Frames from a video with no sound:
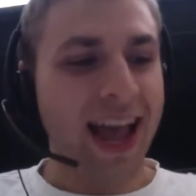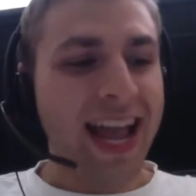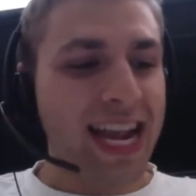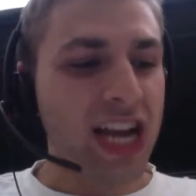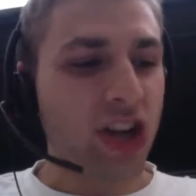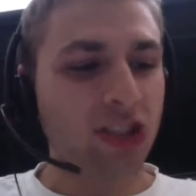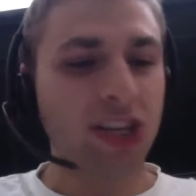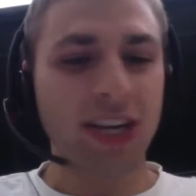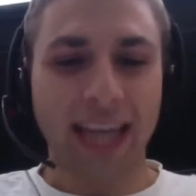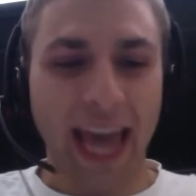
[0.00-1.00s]
He
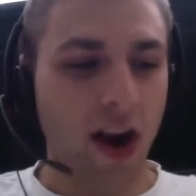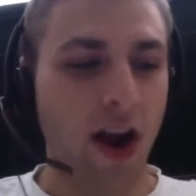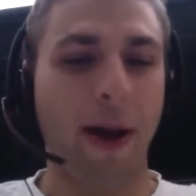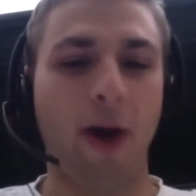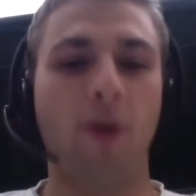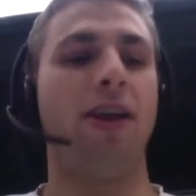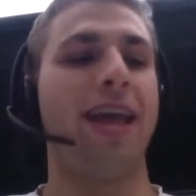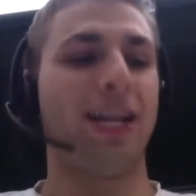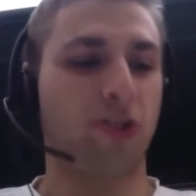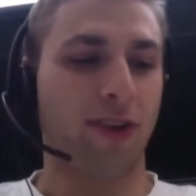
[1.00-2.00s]
doesn't care about
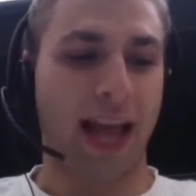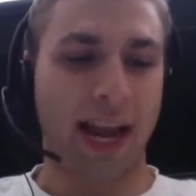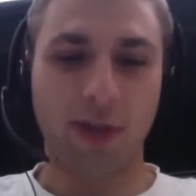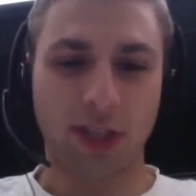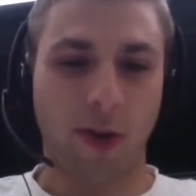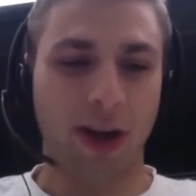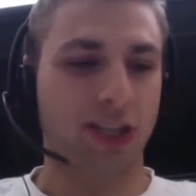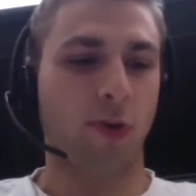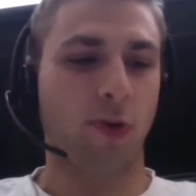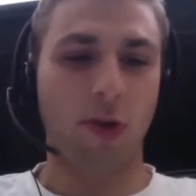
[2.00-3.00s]
answering anyone's
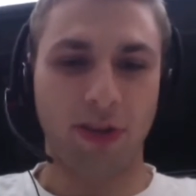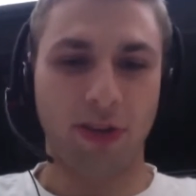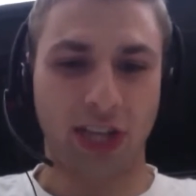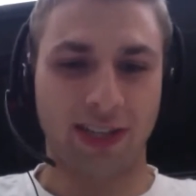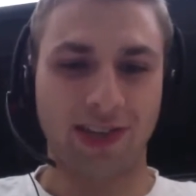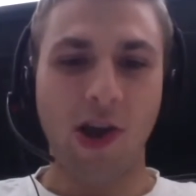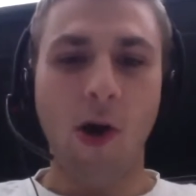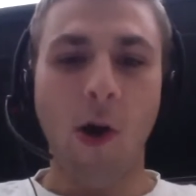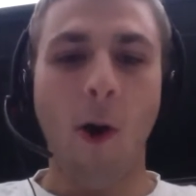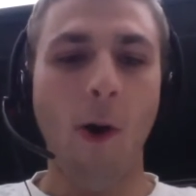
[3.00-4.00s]
questions or the machines.
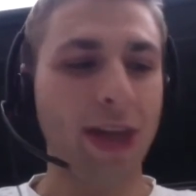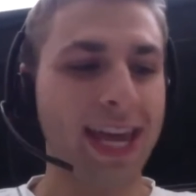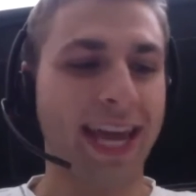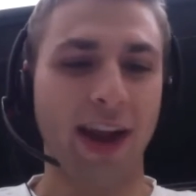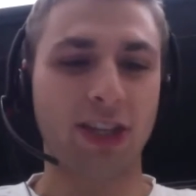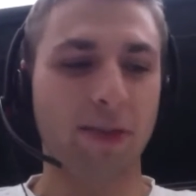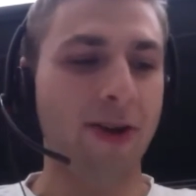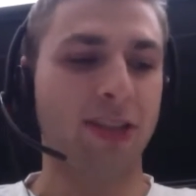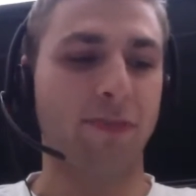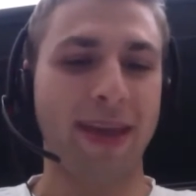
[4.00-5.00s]
All he cares
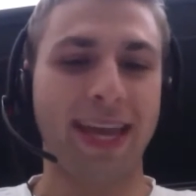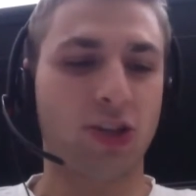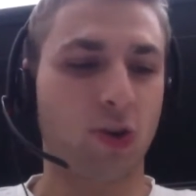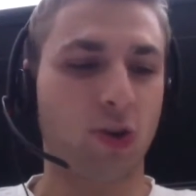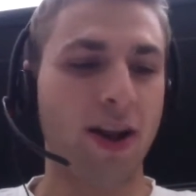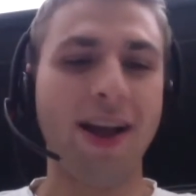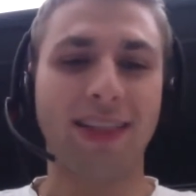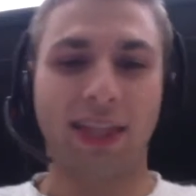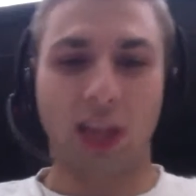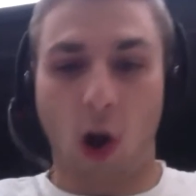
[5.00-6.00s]
about is making sure
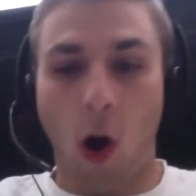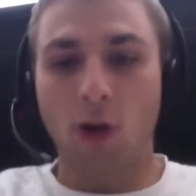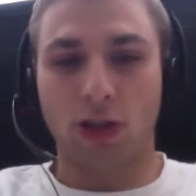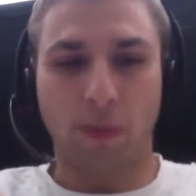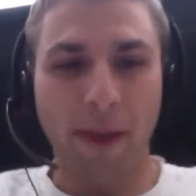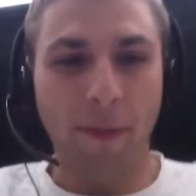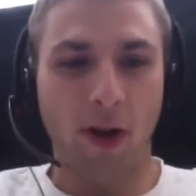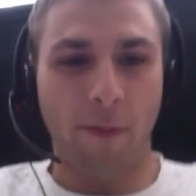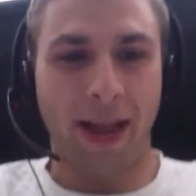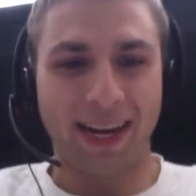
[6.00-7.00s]
that the carts people
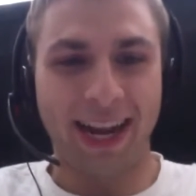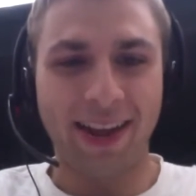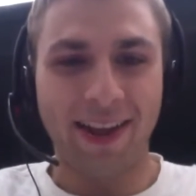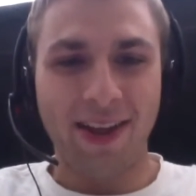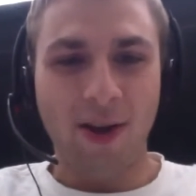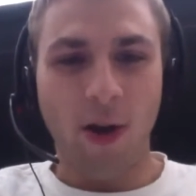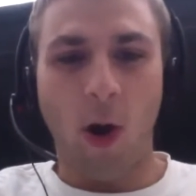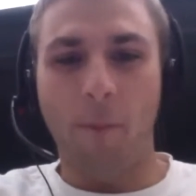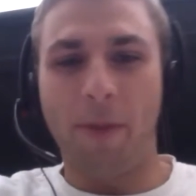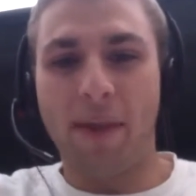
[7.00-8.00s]
are abandoning
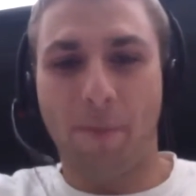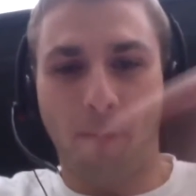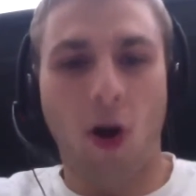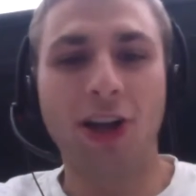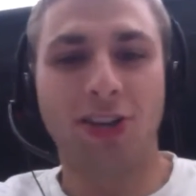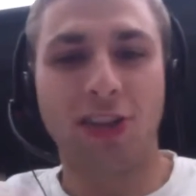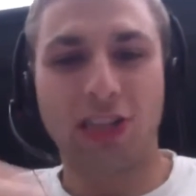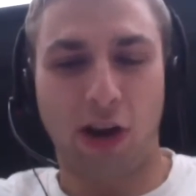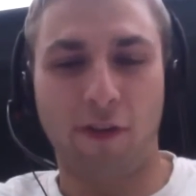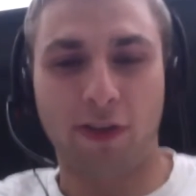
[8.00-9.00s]
are being brought to the
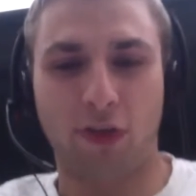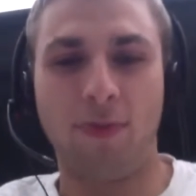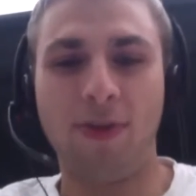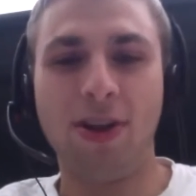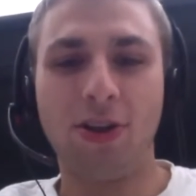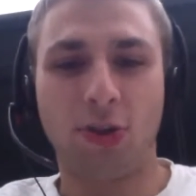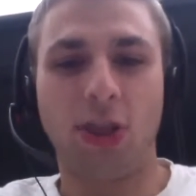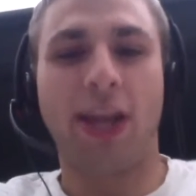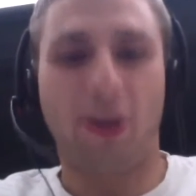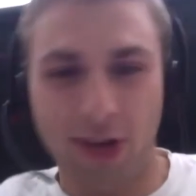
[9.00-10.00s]
service room so
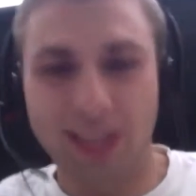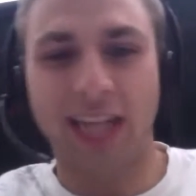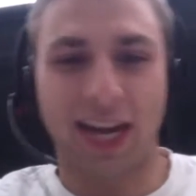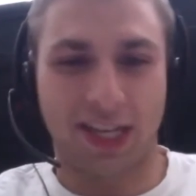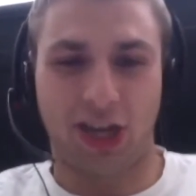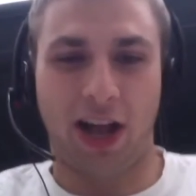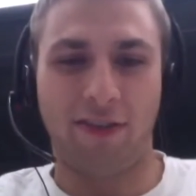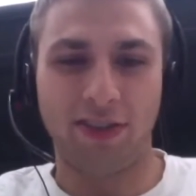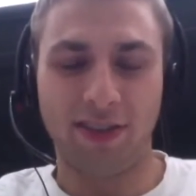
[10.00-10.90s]
they can restock the shelves.